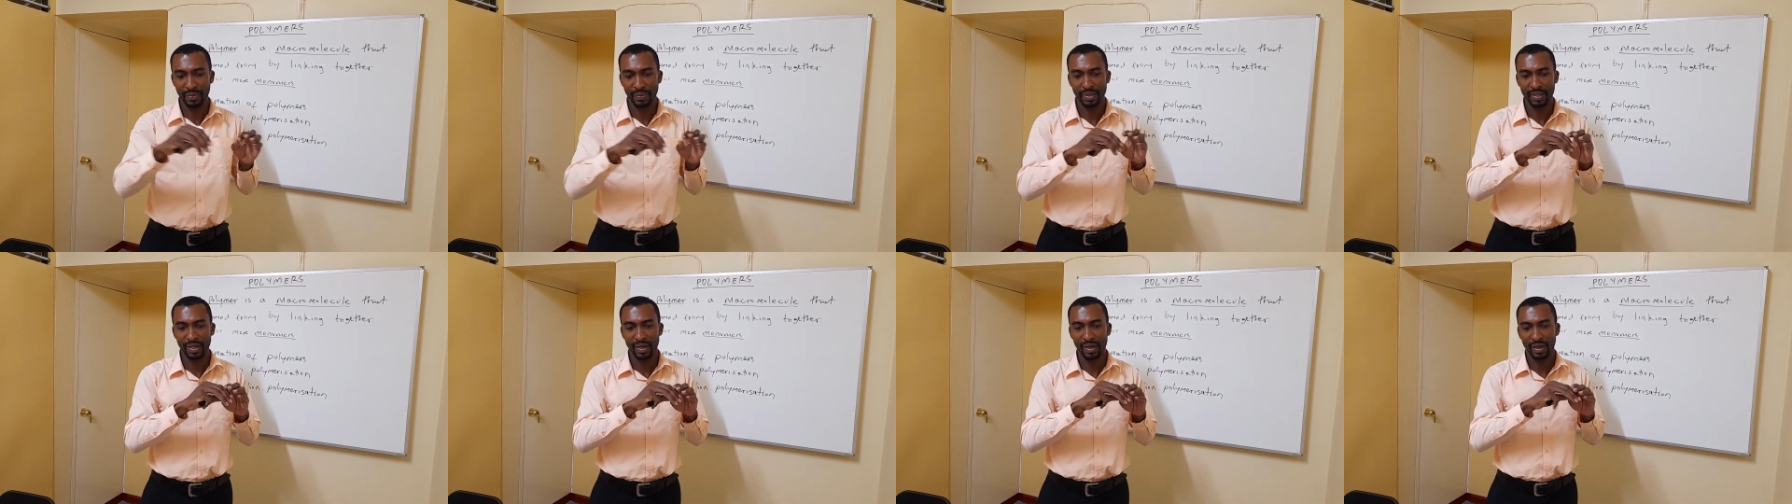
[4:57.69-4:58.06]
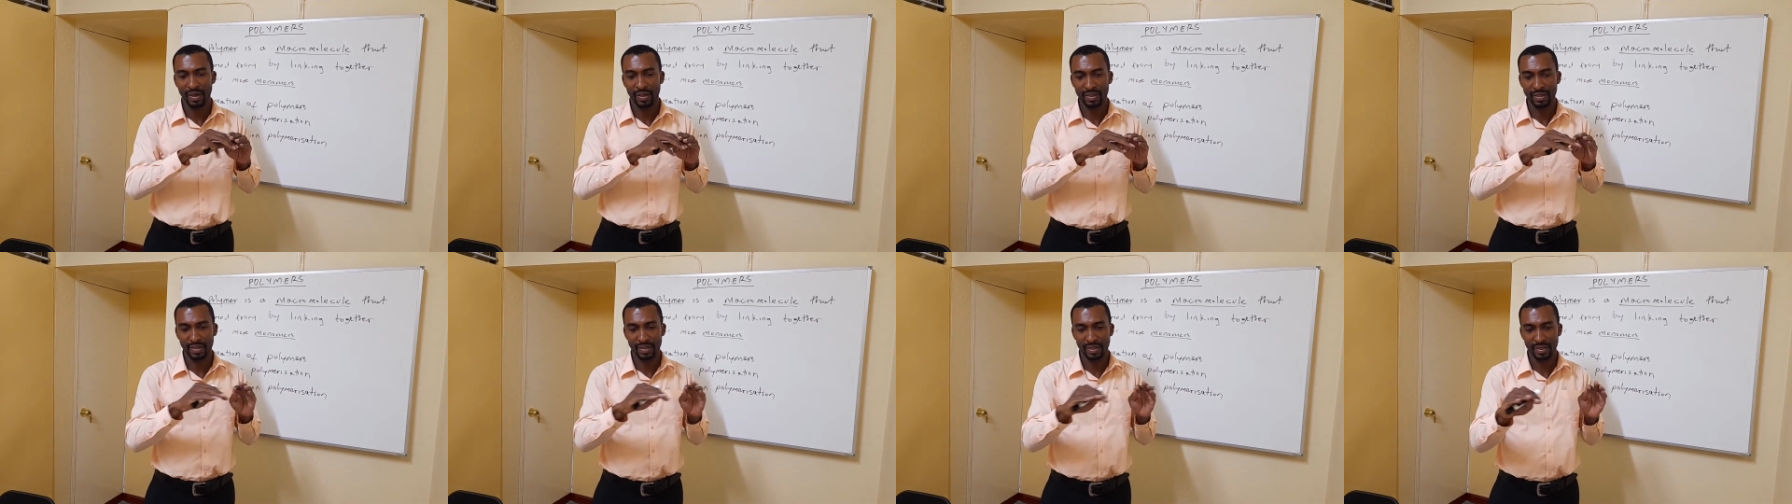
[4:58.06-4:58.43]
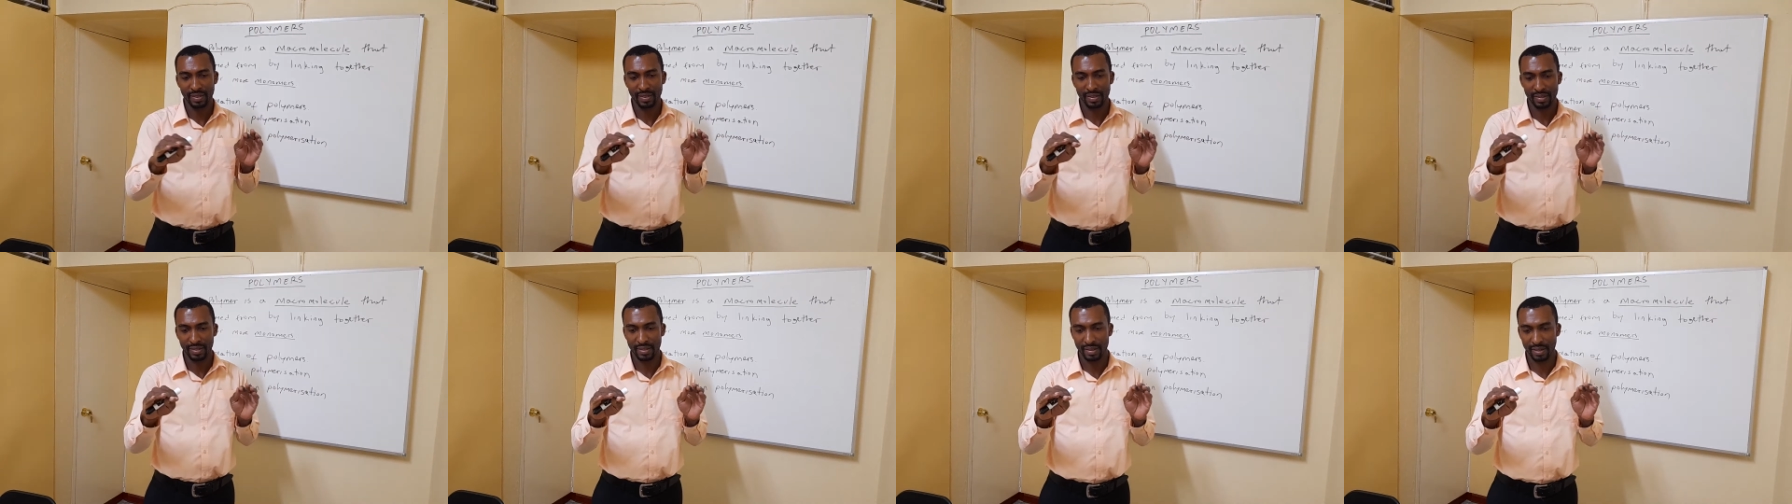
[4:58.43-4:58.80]
with all
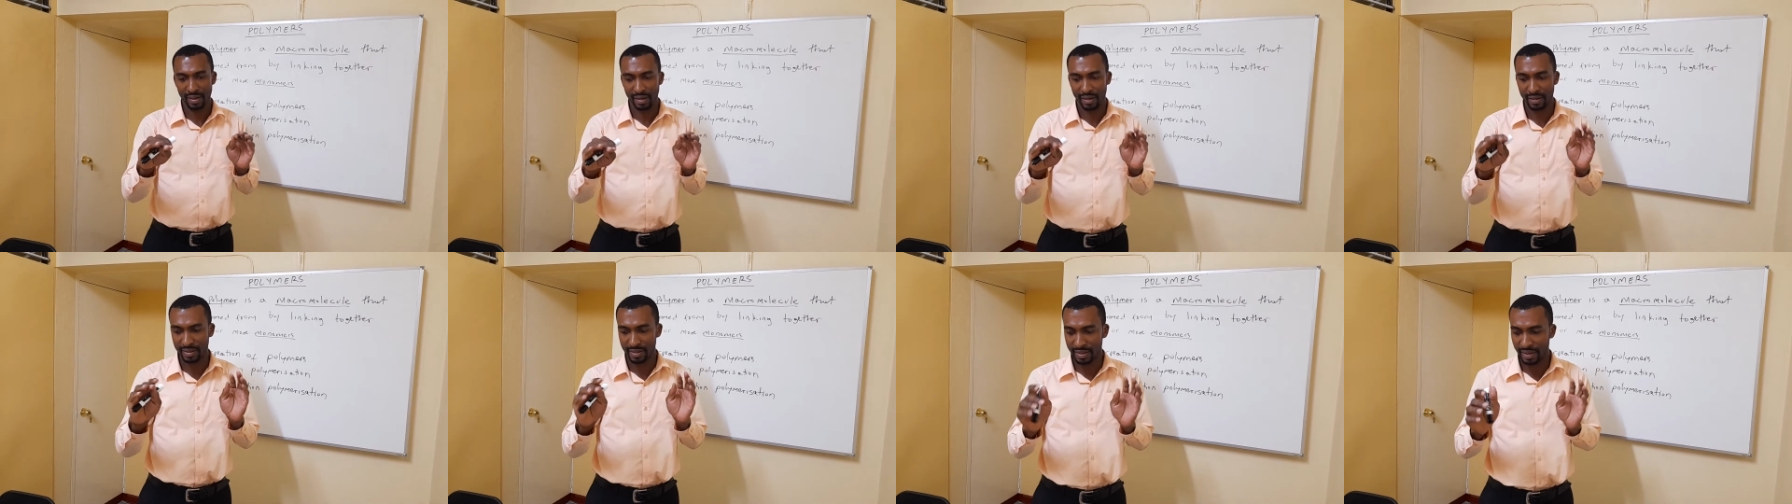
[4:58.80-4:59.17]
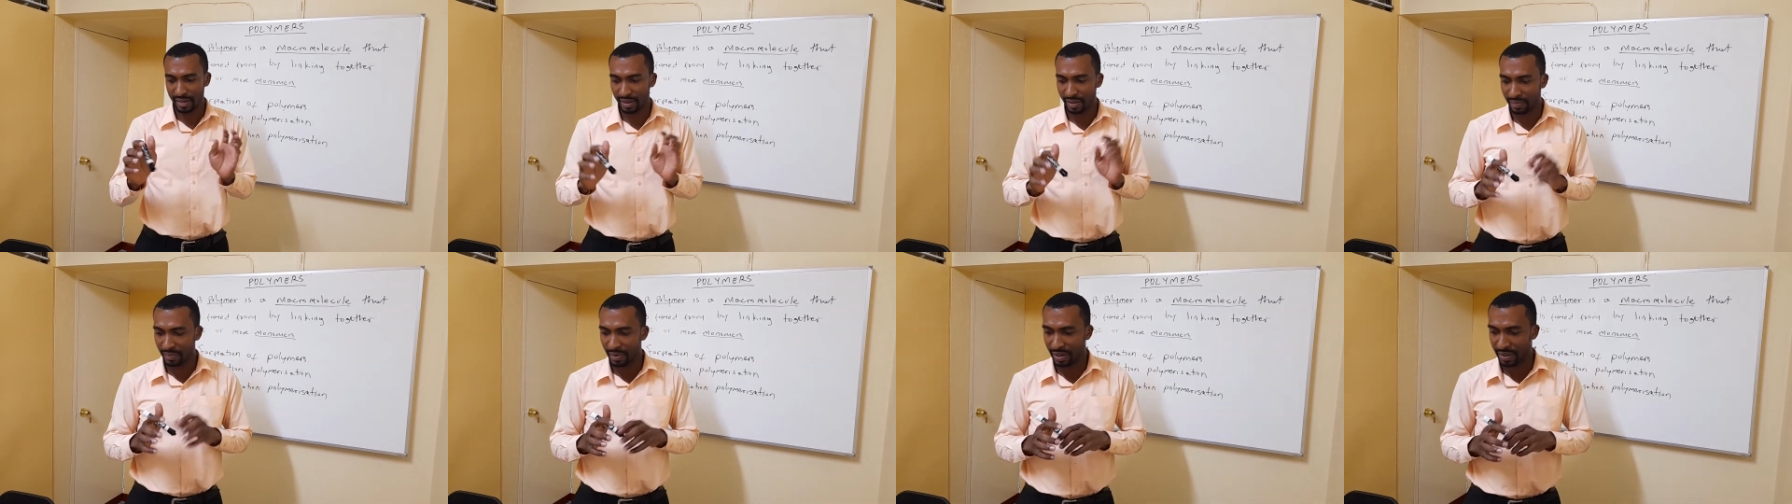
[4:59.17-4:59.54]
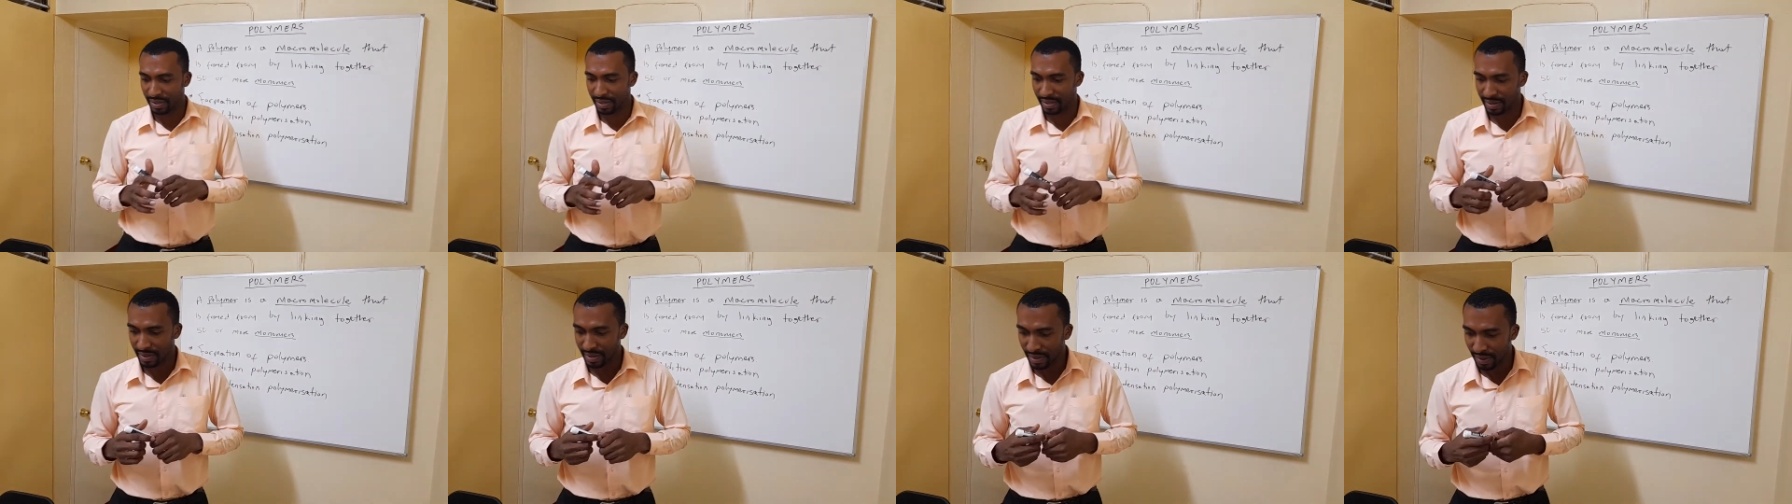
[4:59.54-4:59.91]
single
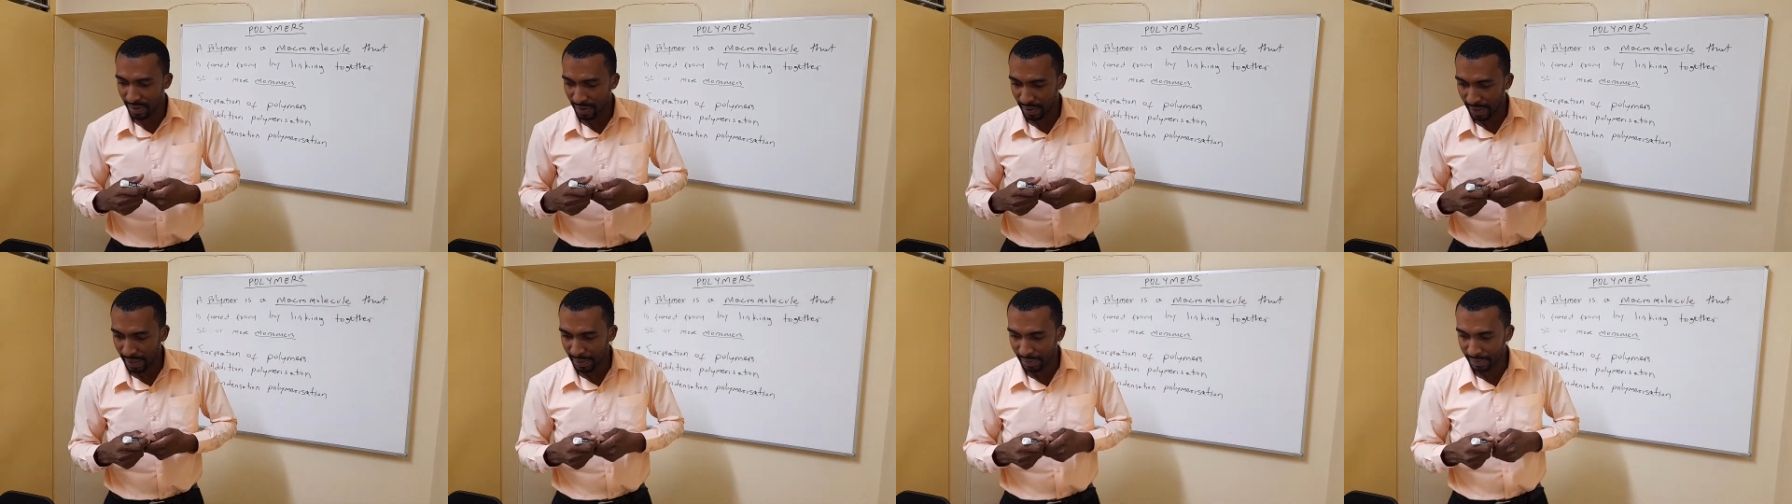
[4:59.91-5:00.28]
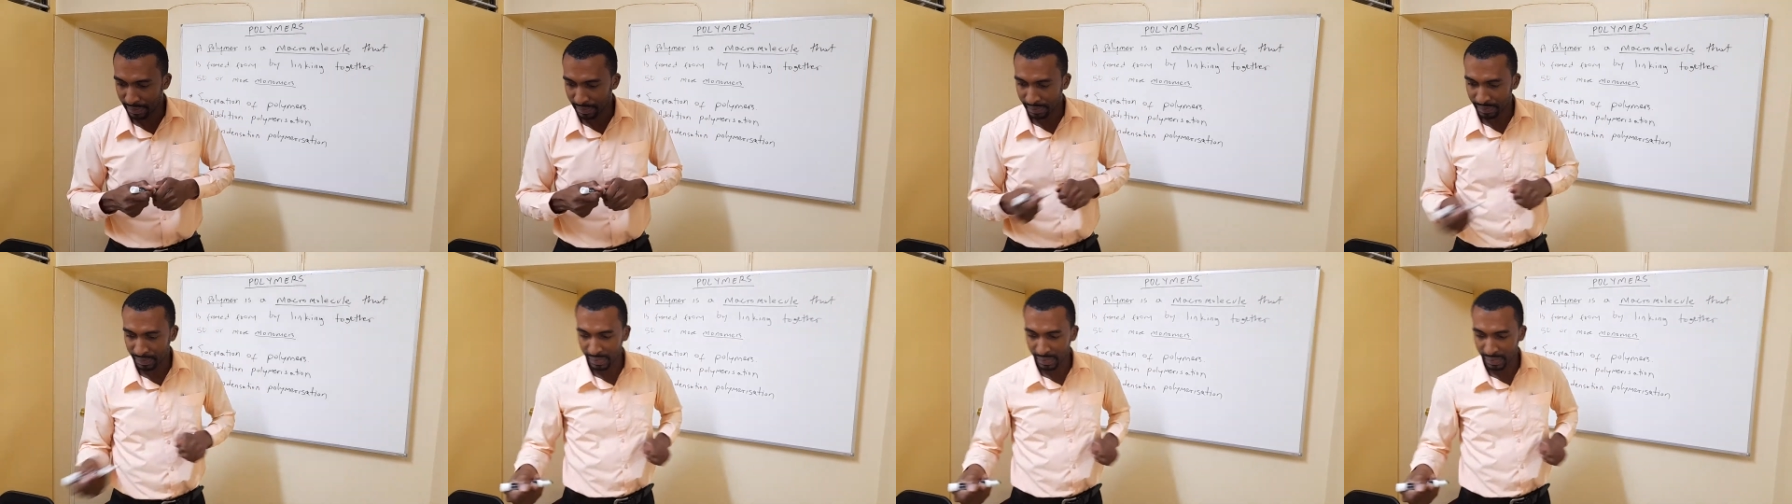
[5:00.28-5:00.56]
bonds. Alright?